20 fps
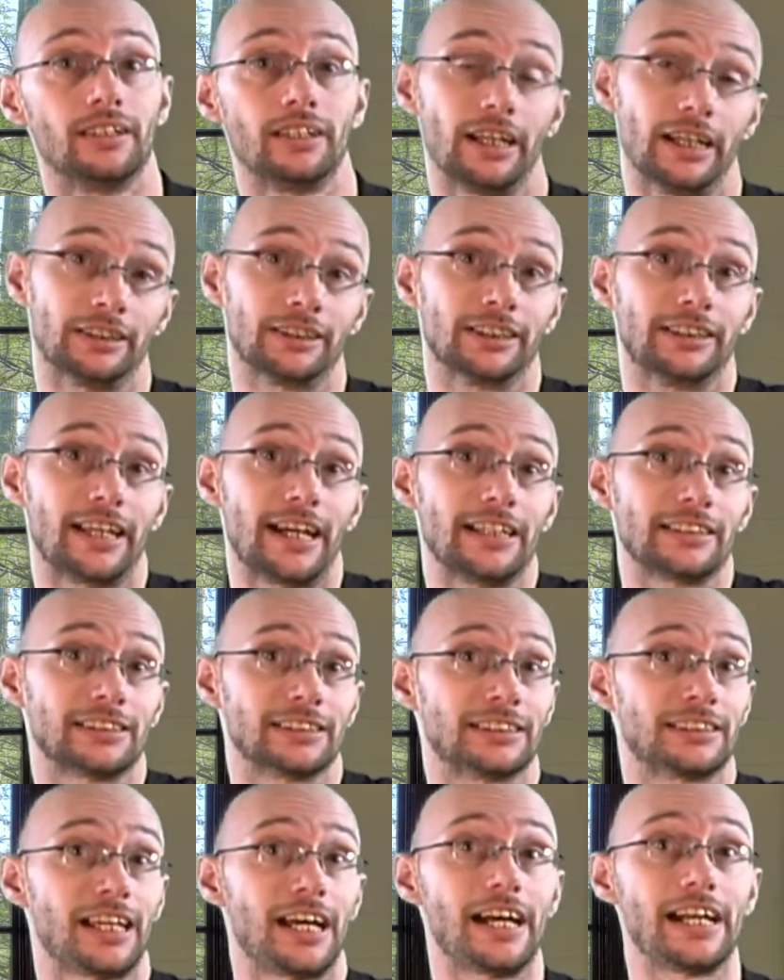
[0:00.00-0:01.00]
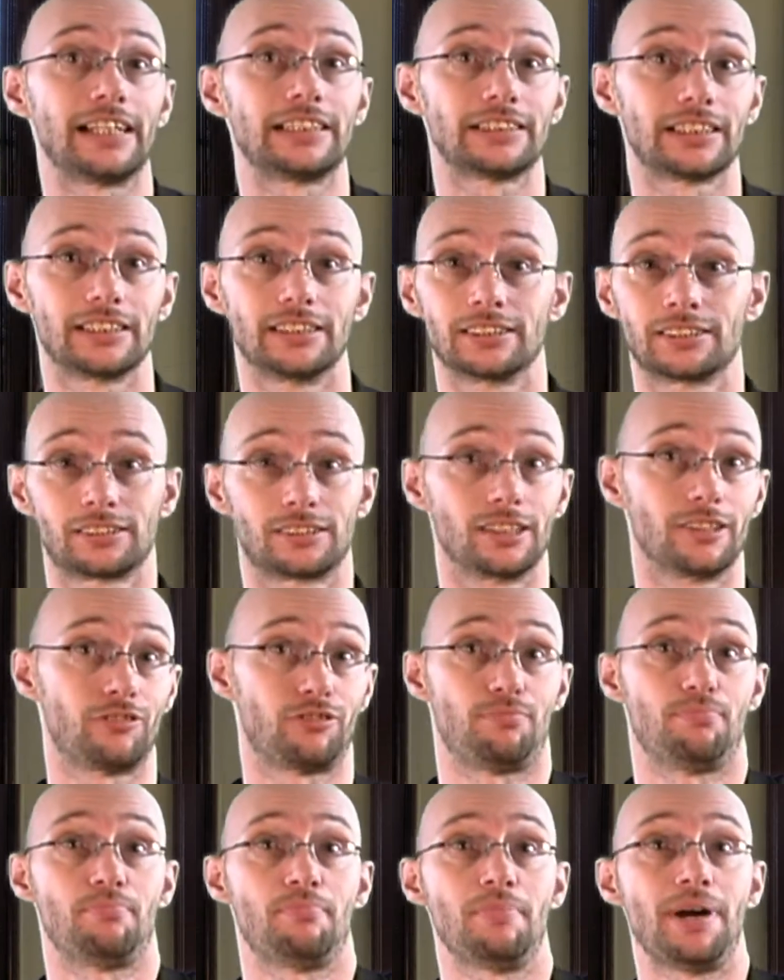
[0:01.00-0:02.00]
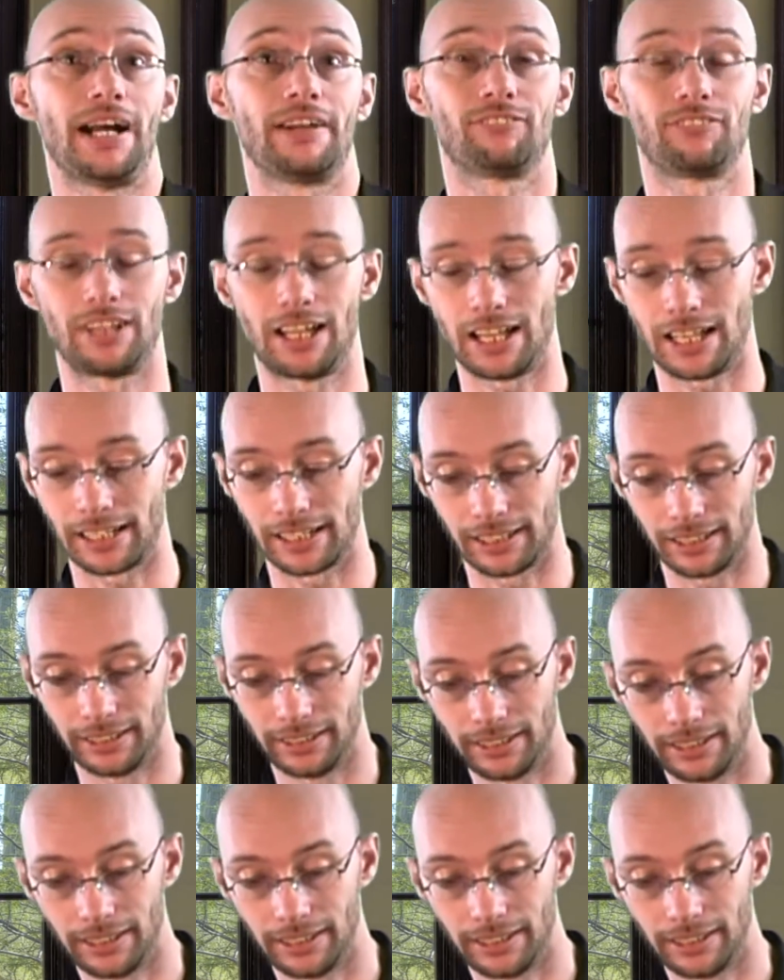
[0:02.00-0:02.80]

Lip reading: In today's society, this stuff might fly.